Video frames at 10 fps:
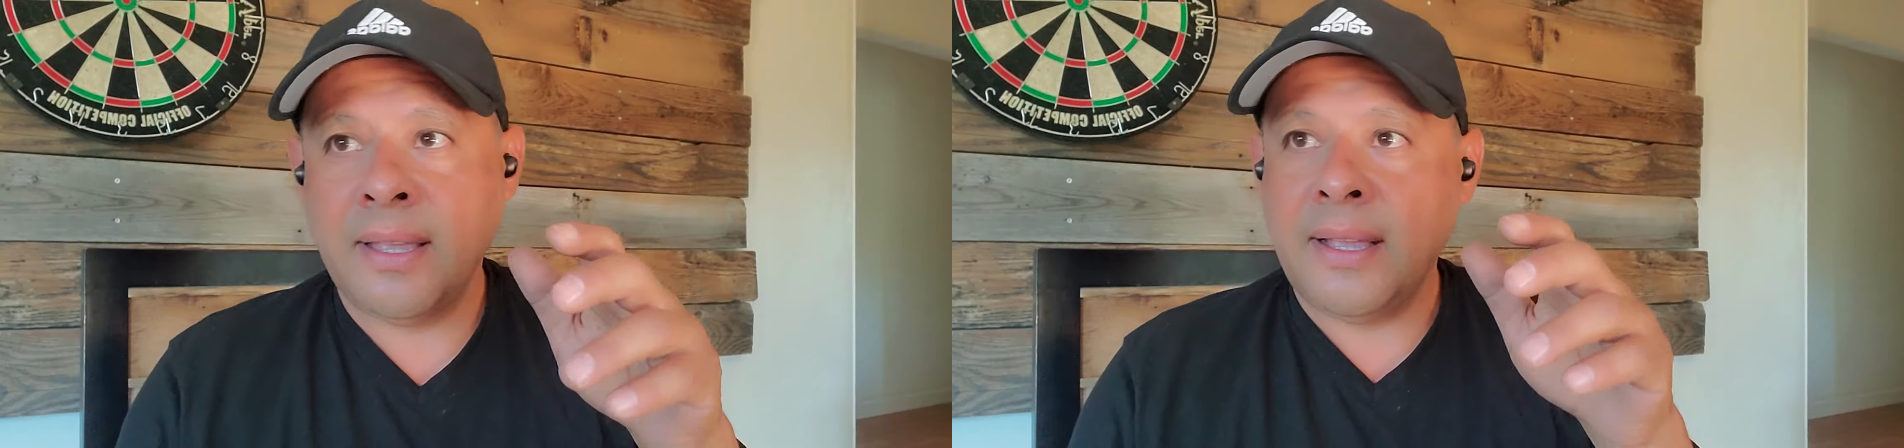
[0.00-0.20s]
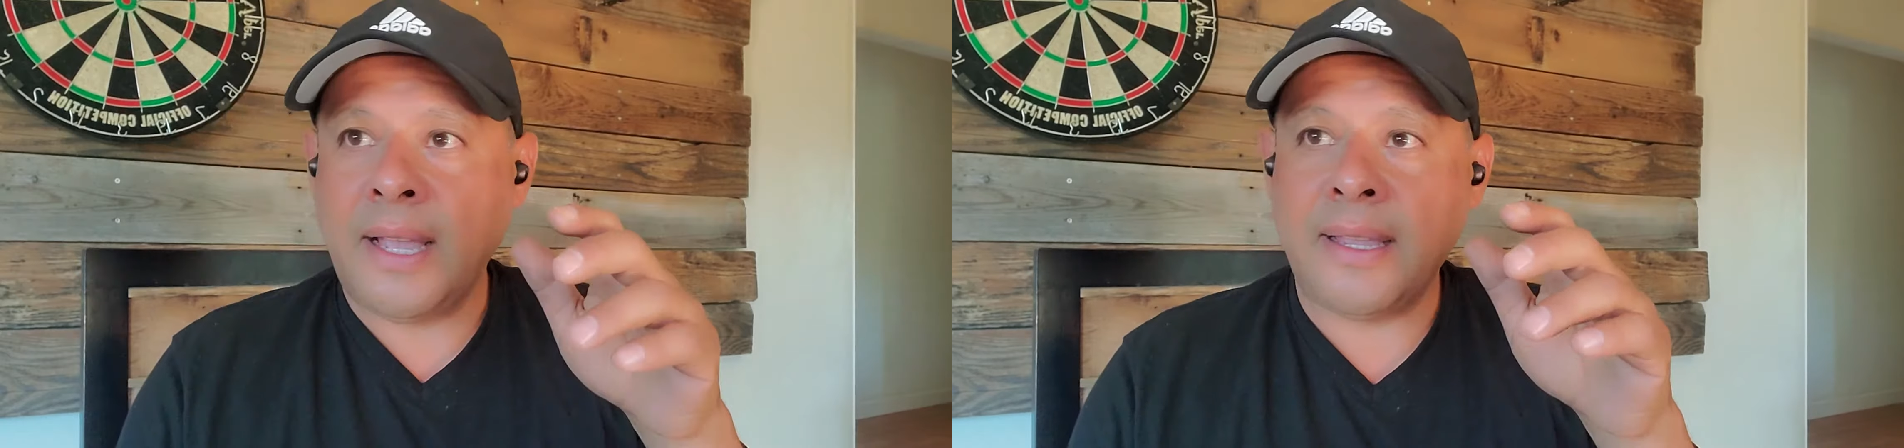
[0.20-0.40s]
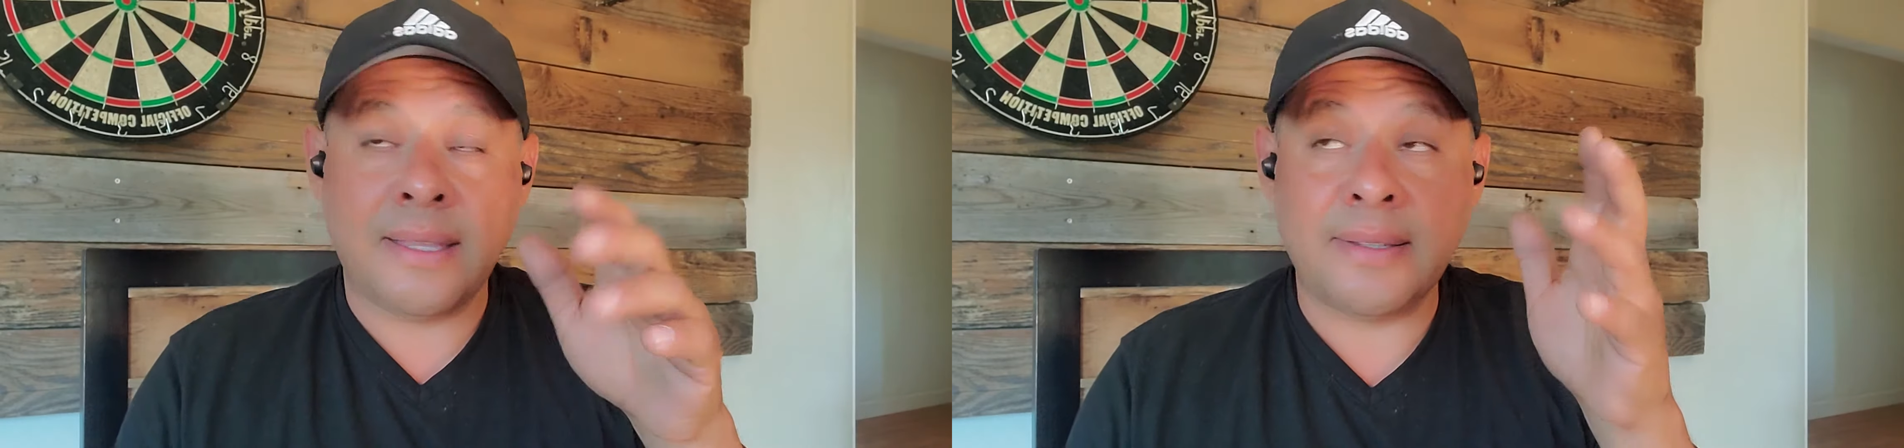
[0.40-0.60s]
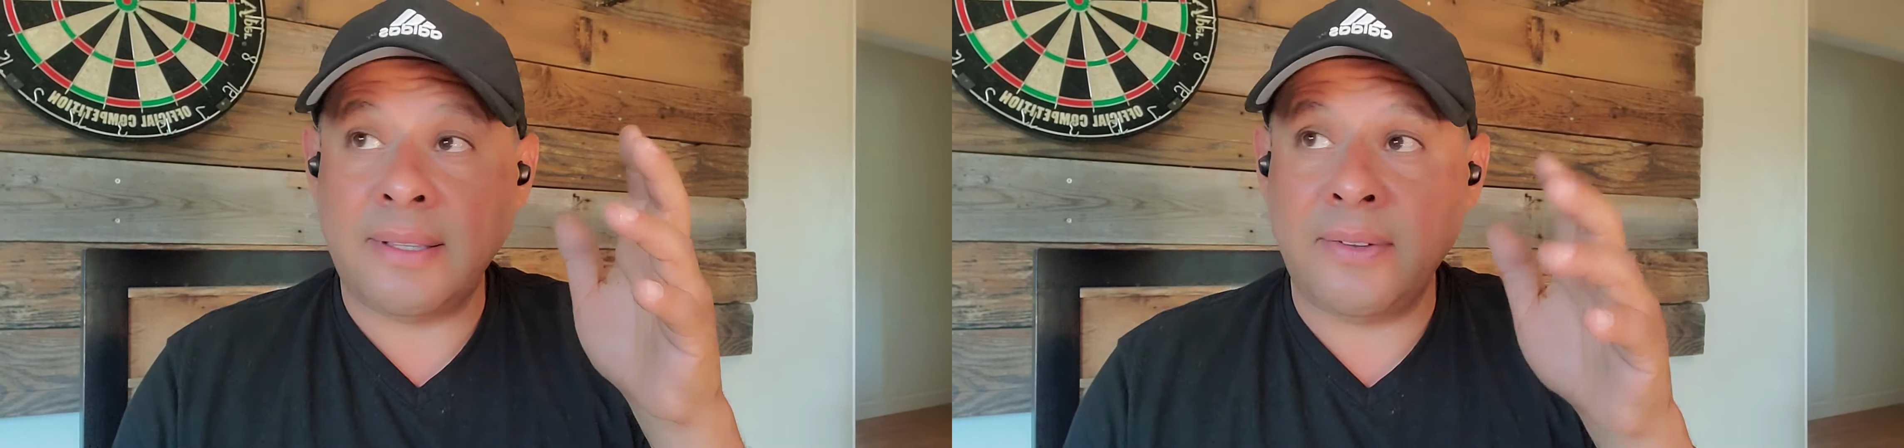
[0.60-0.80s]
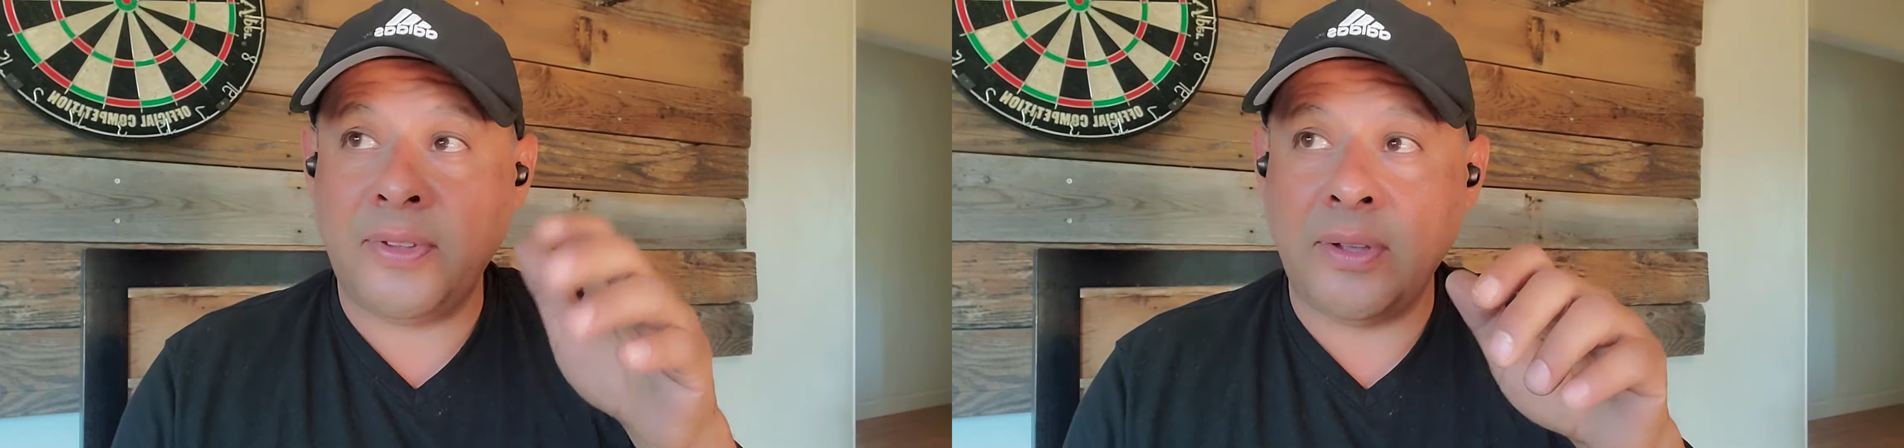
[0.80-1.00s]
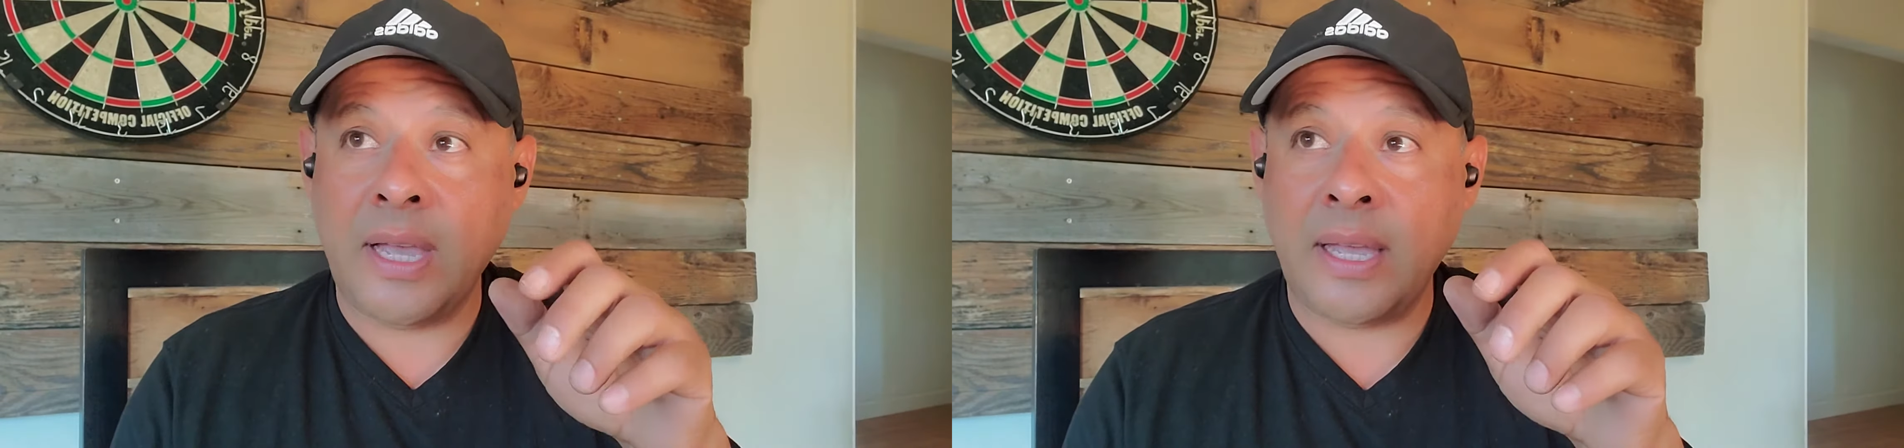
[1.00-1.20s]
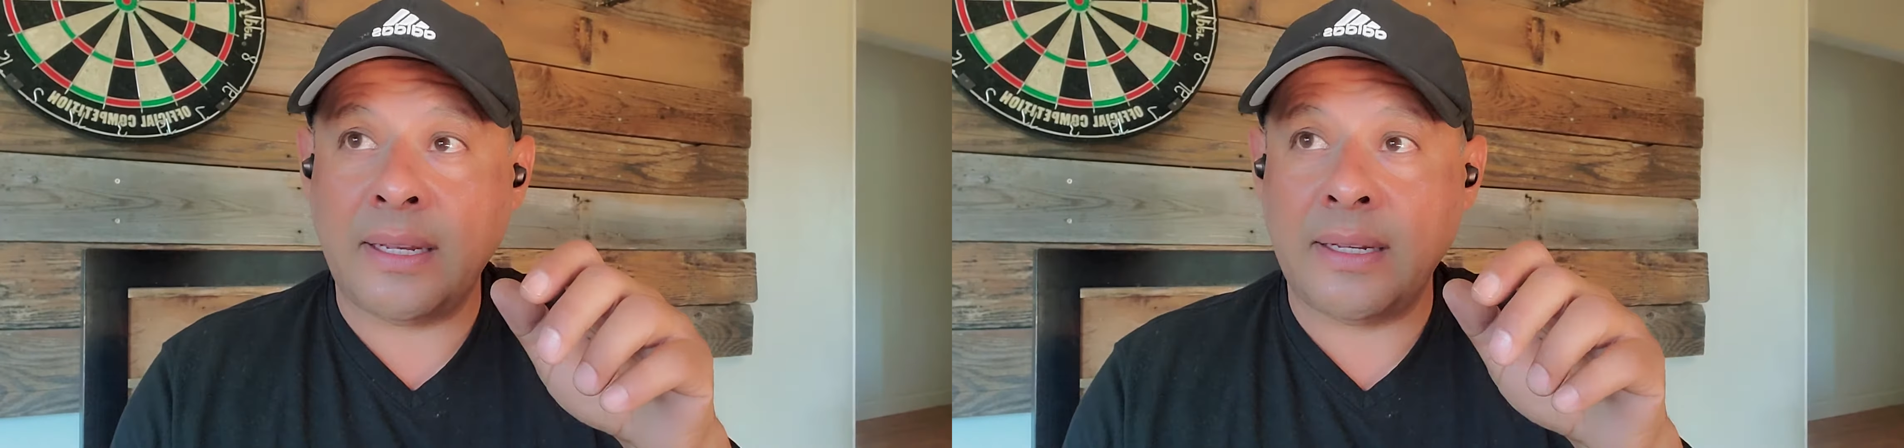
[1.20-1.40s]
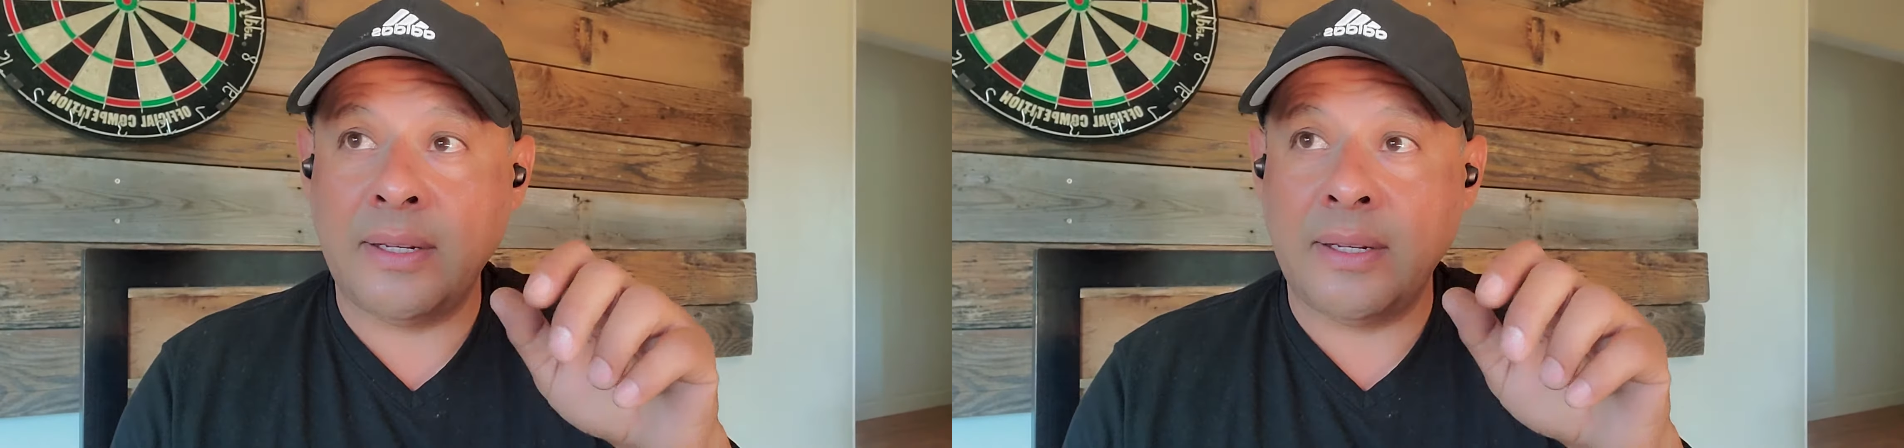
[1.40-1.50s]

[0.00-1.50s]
I guess. And if you got